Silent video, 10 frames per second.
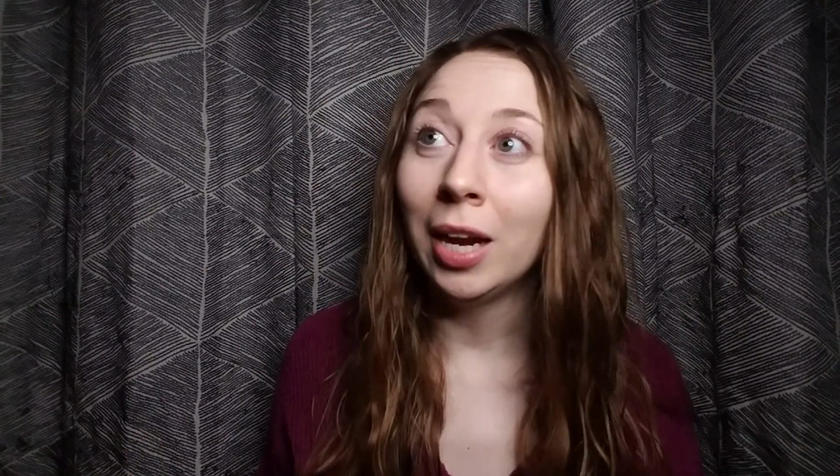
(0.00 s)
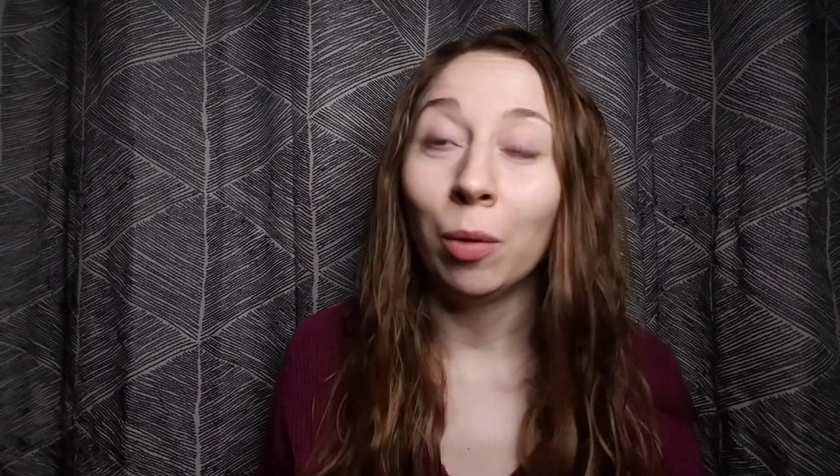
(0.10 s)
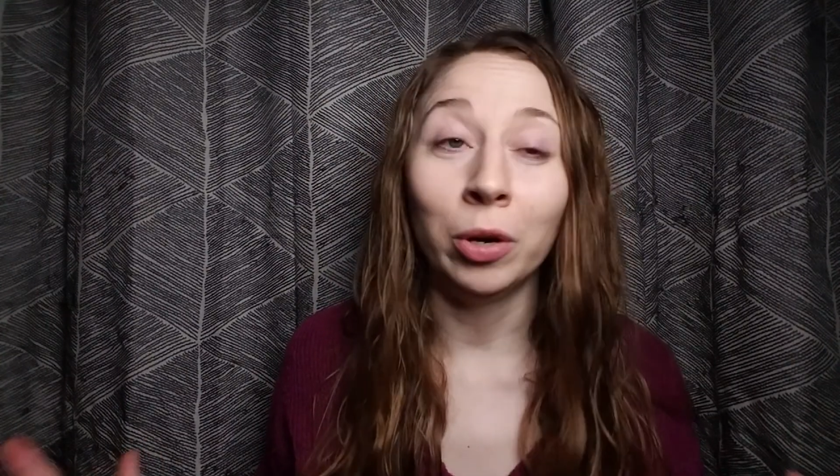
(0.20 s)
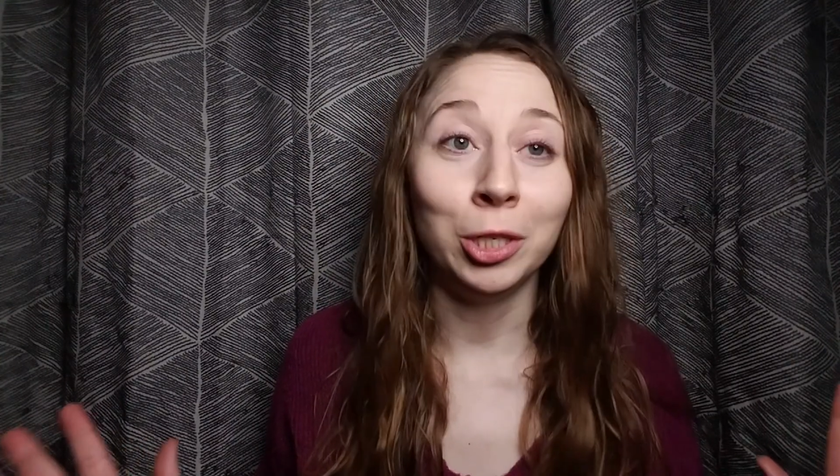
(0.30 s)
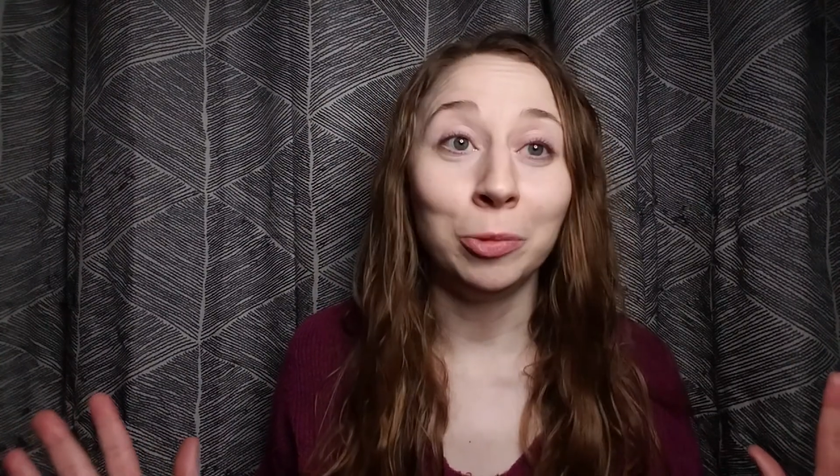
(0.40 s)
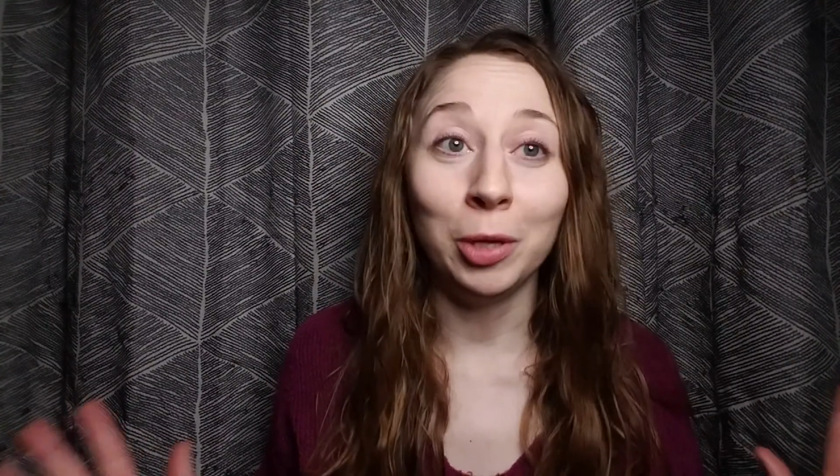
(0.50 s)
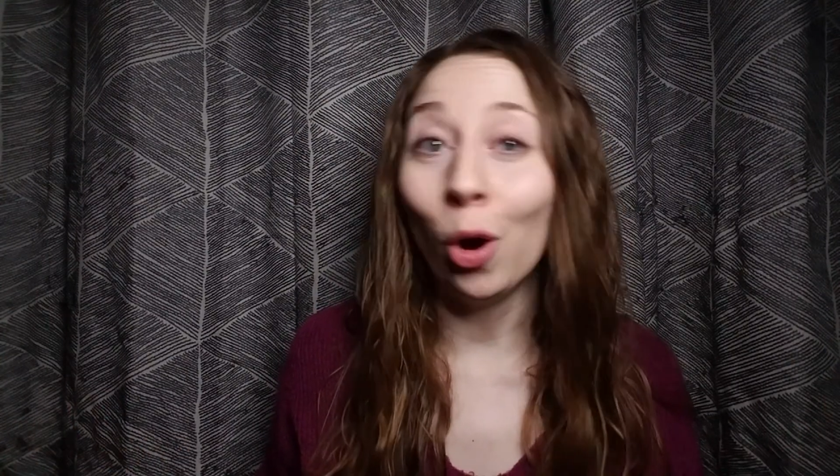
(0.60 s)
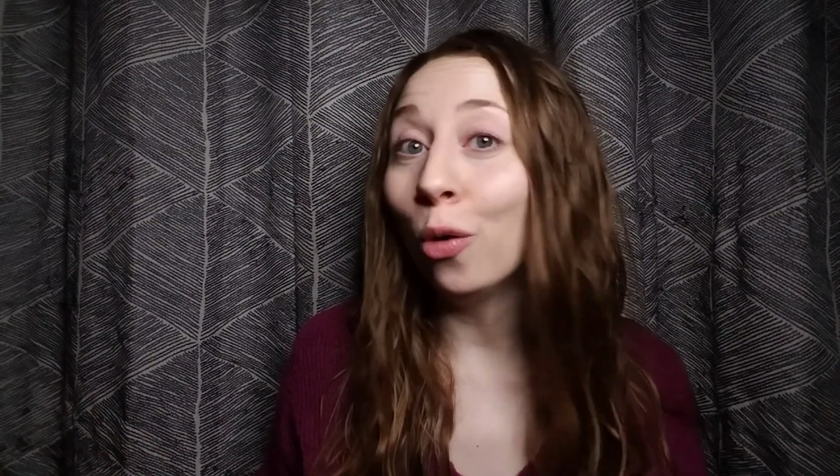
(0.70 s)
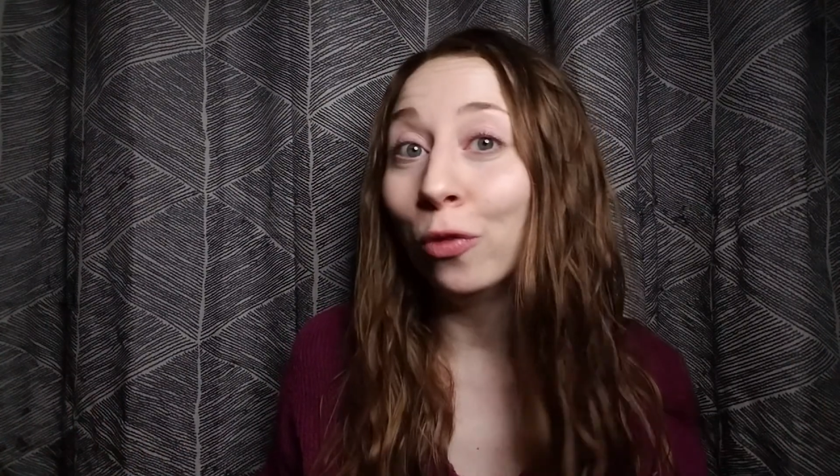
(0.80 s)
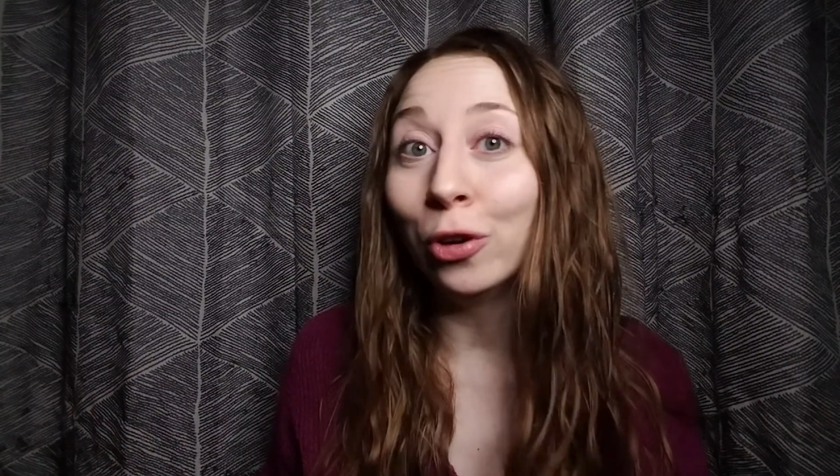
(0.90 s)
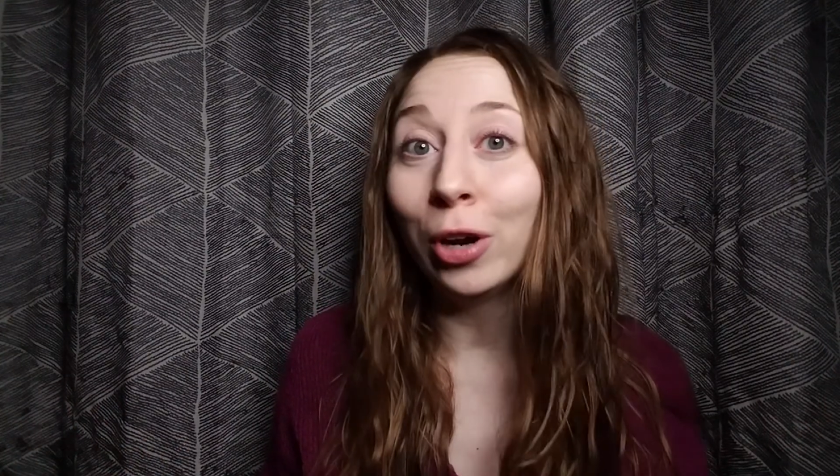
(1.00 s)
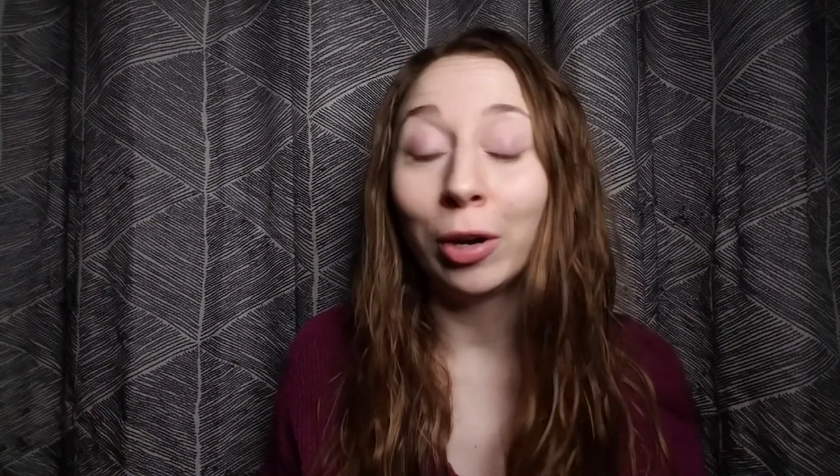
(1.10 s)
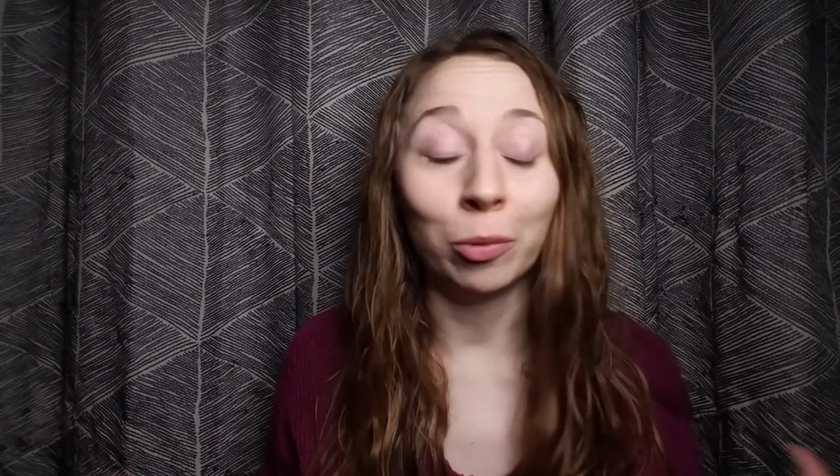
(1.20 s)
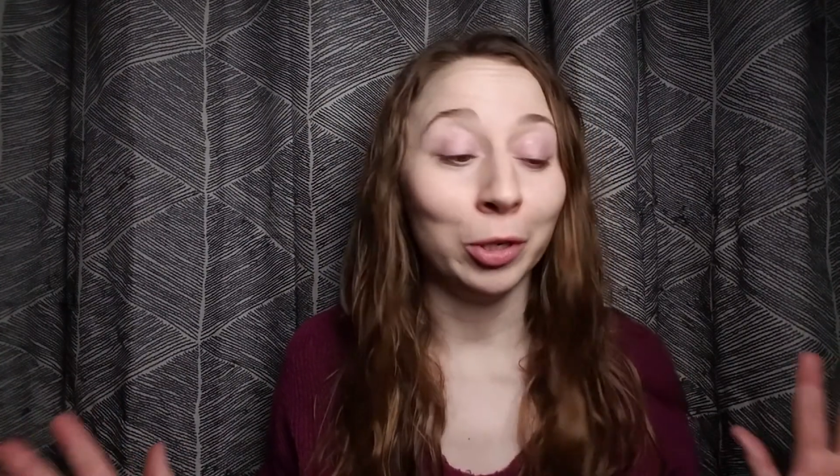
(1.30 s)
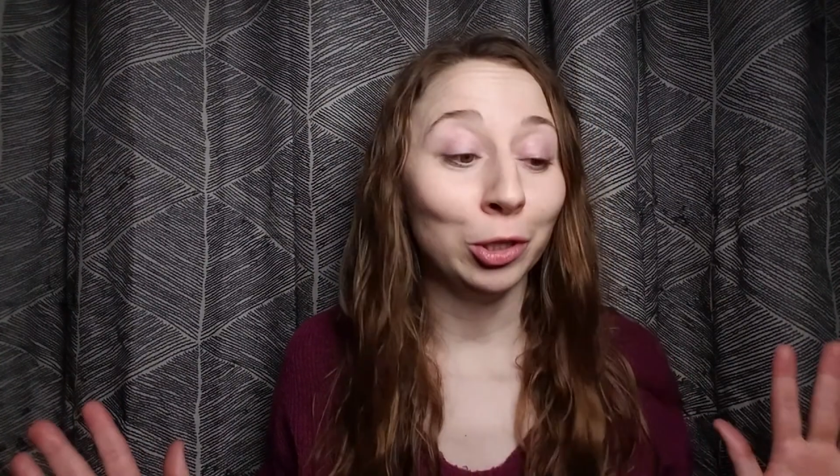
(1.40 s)
I want it to be over. I
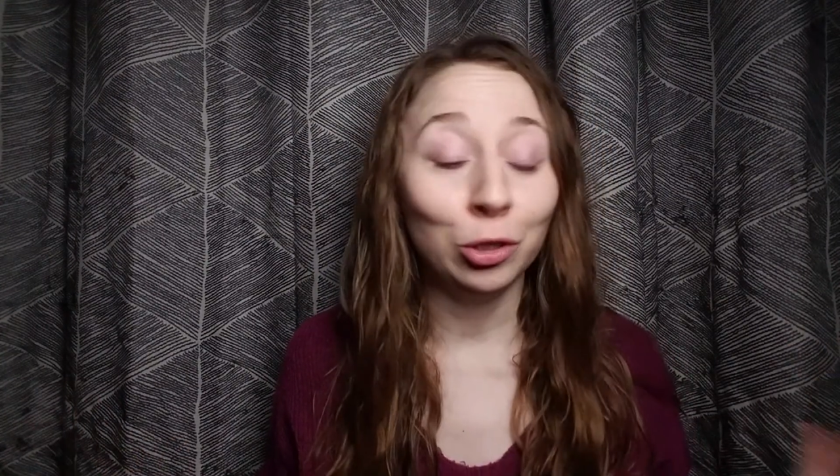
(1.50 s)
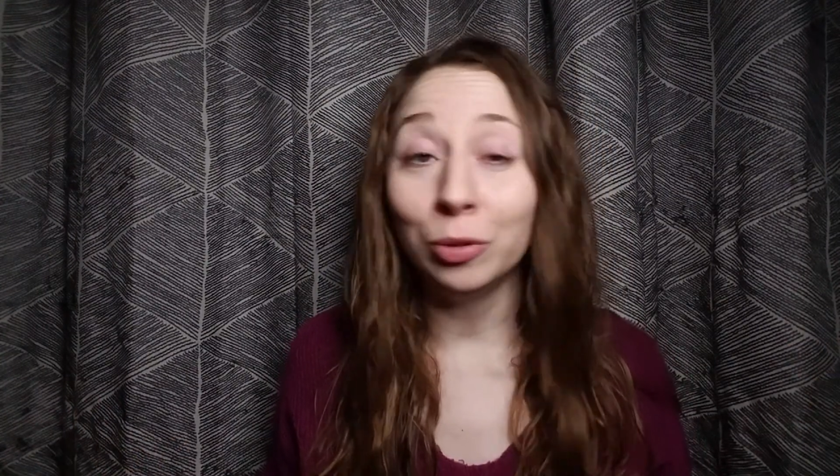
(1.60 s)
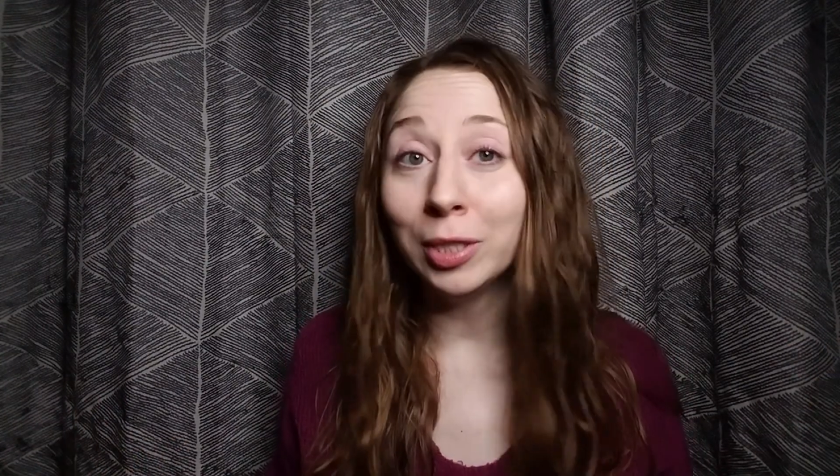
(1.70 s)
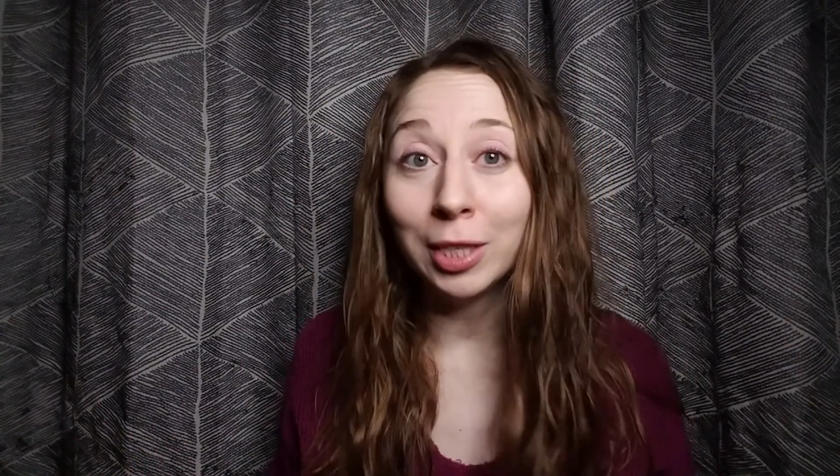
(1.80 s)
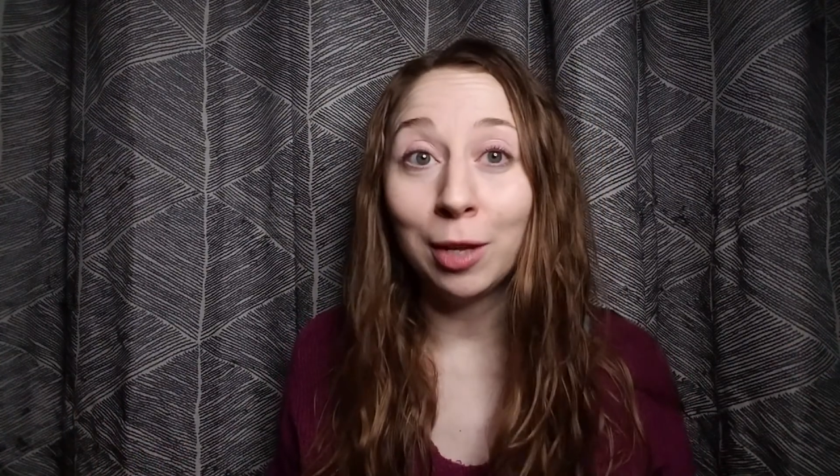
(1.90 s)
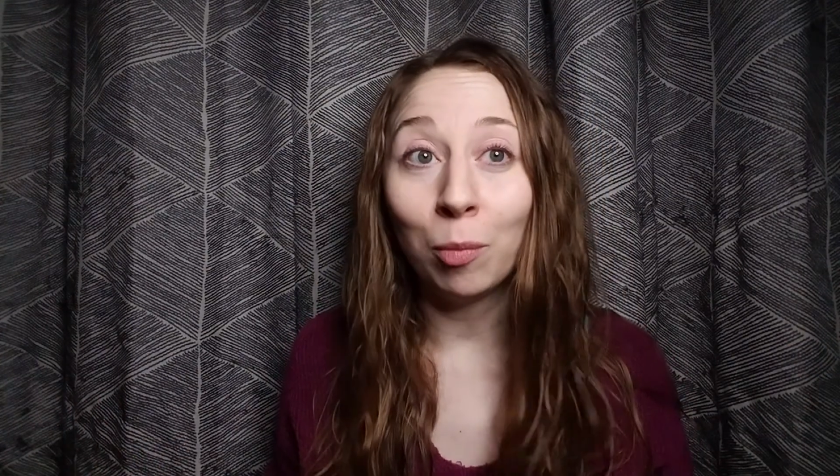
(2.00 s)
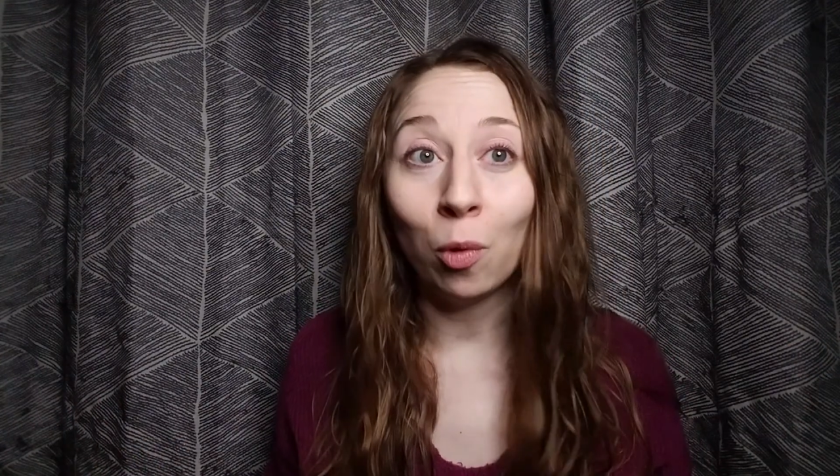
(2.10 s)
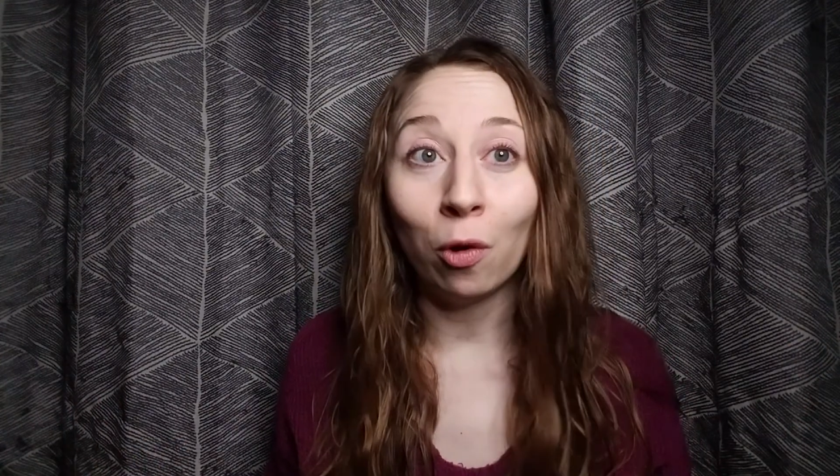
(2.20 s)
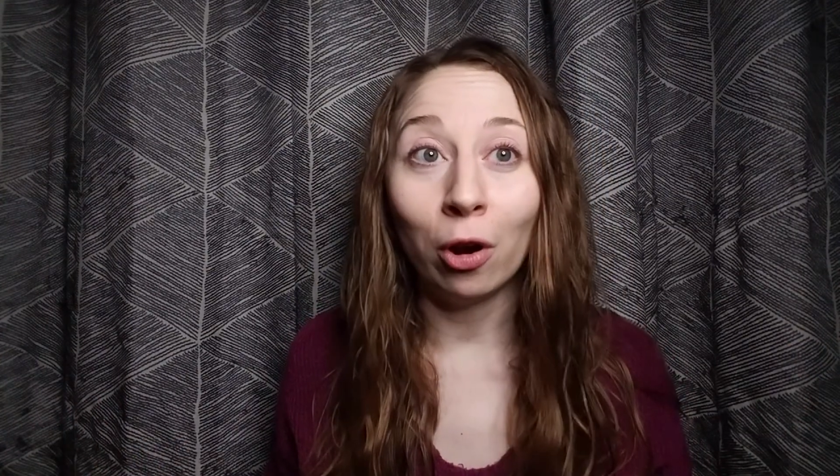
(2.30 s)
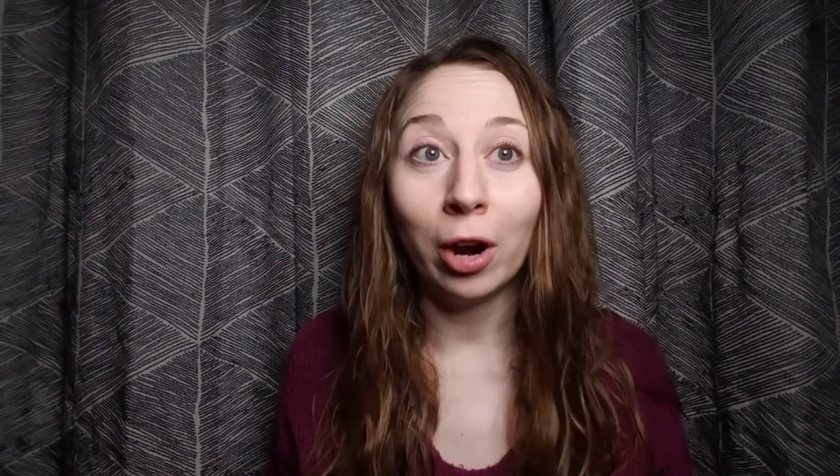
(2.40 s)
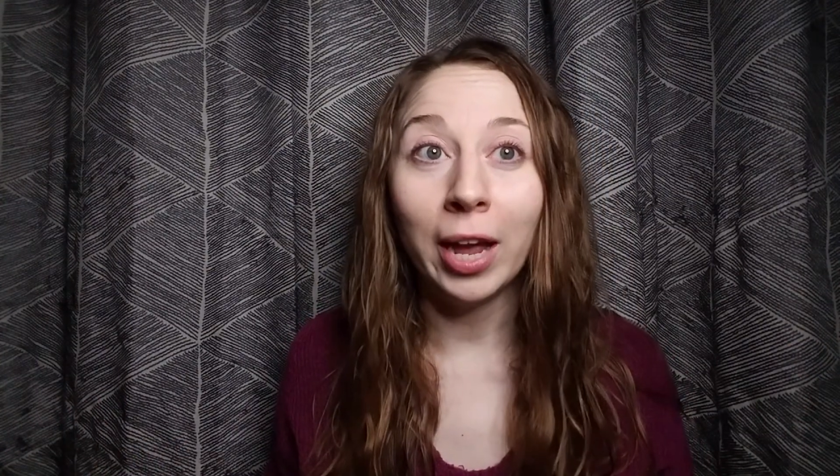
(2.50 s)
don't want to do this anymore.